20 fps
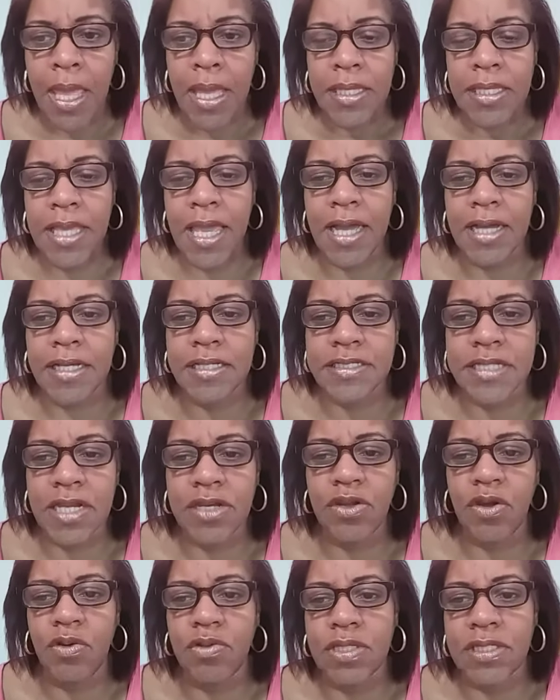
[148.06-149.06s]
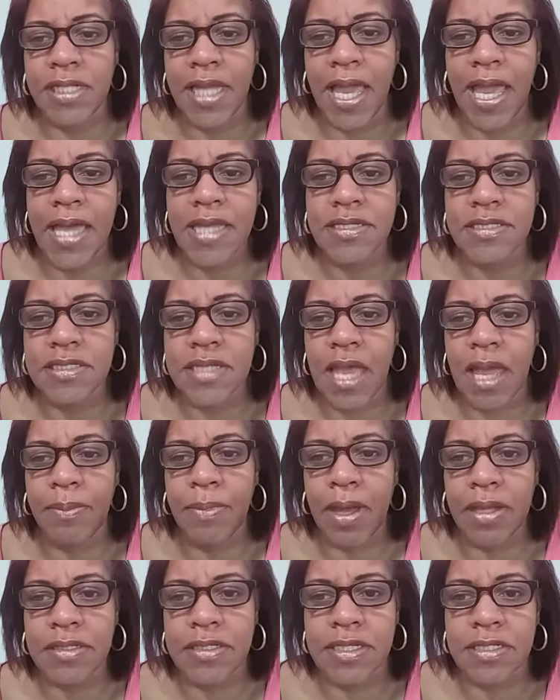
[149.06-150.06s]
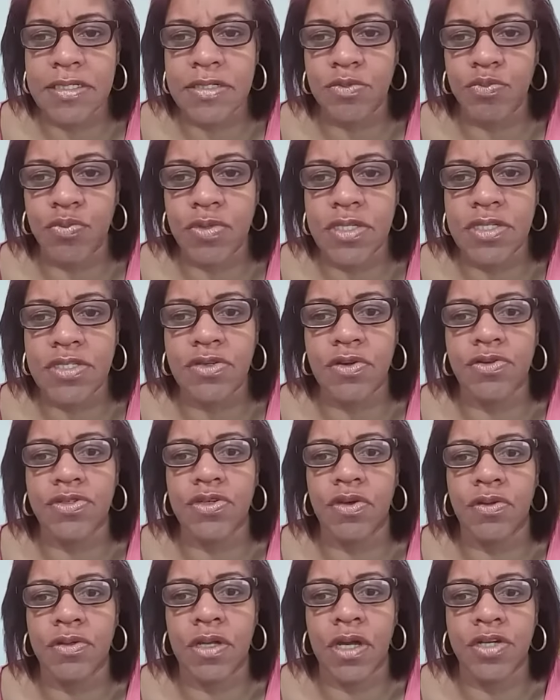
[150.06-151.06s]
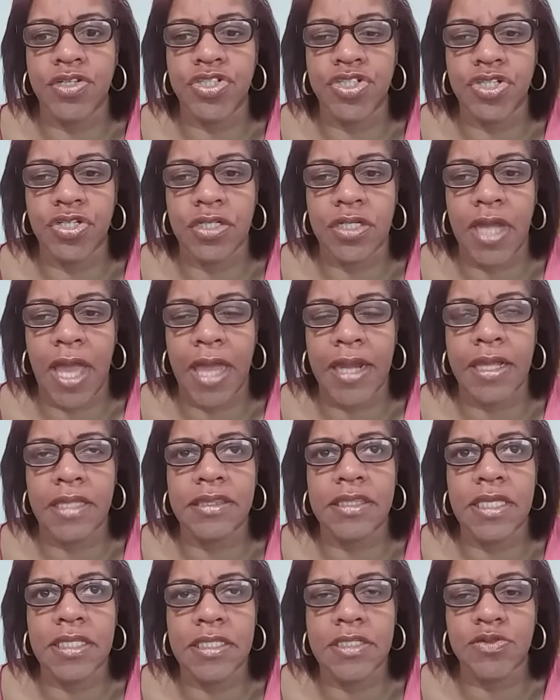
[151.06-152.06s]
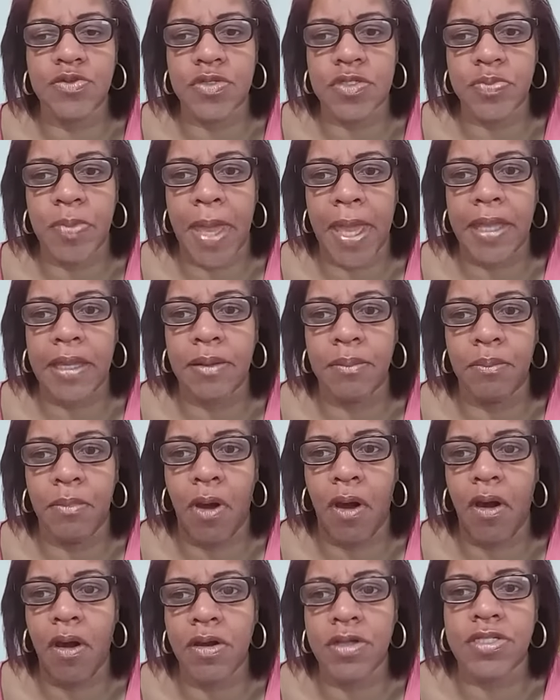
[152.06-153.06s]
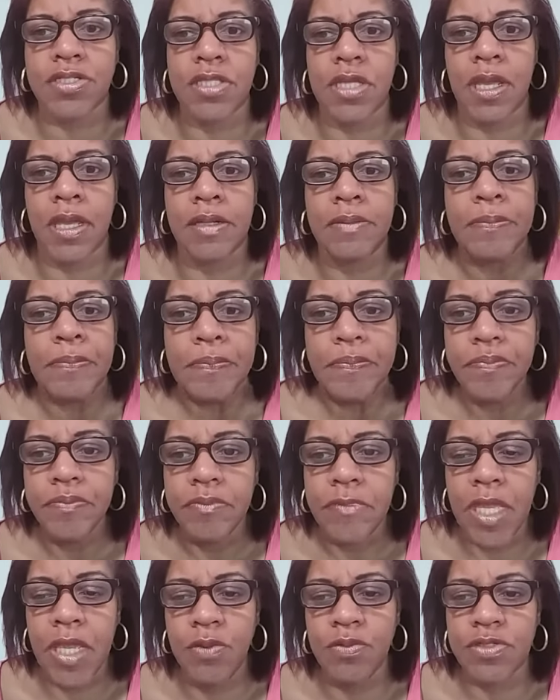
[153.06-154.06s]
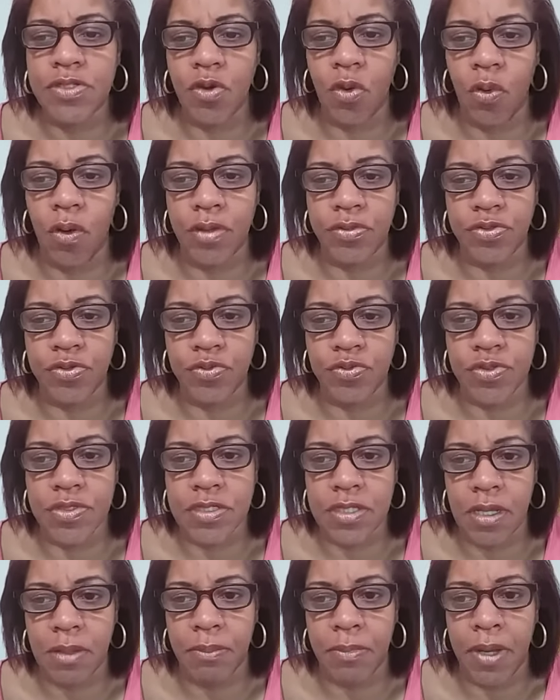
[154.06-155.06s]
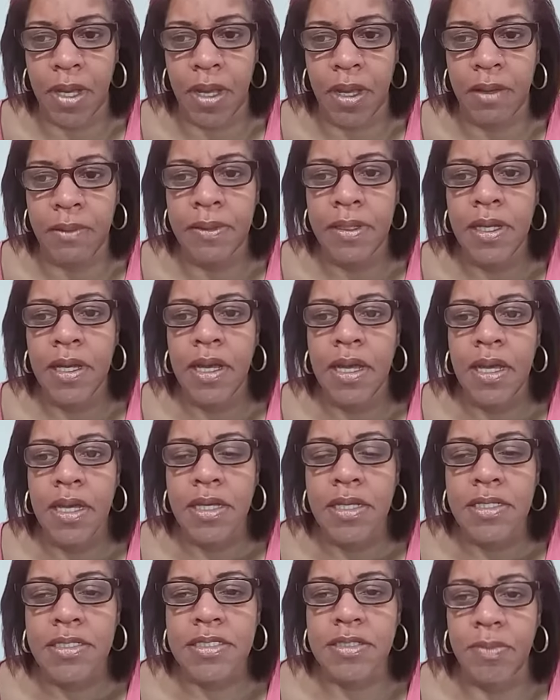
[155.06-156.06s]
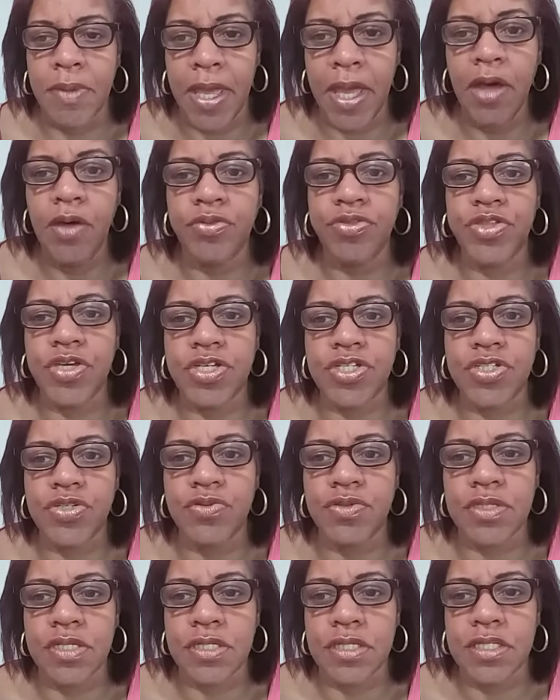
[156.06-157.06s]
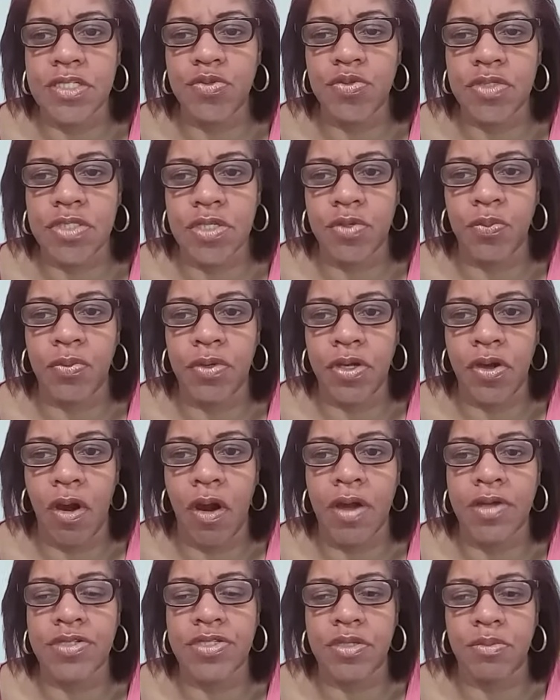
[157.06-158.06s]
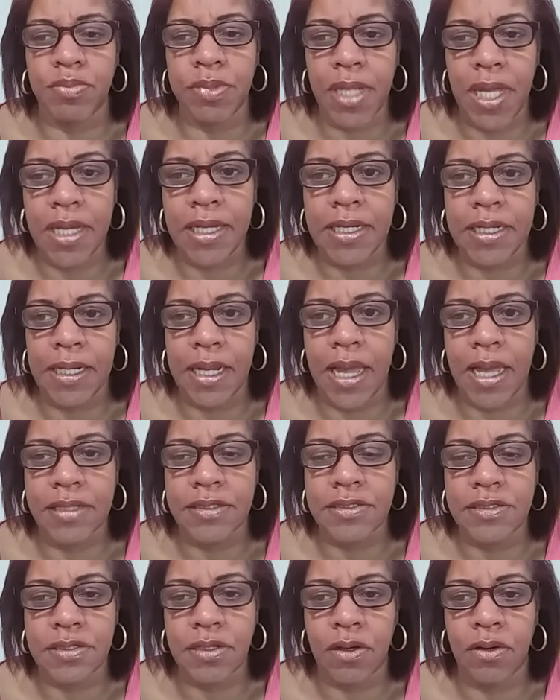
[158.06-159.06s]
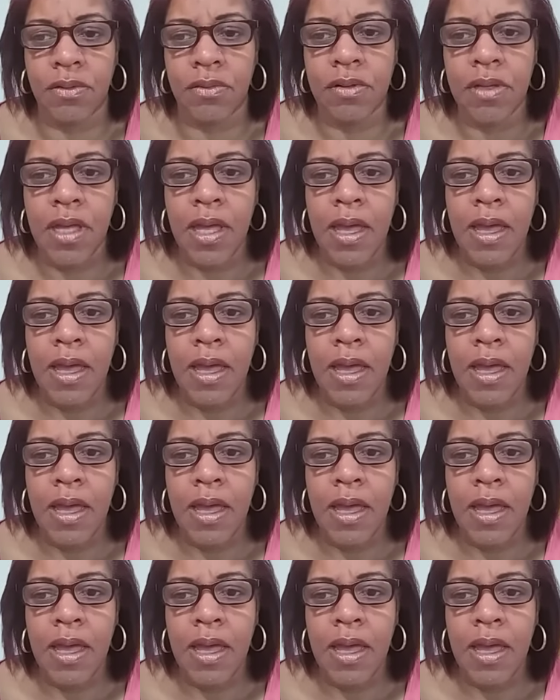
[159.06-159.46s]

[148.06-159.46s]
yeah, because I know the last time I did some research on uh, Suge Knight, I think this was back in March that he was going through some uh, some health issues, and this was in regards to blood clots. So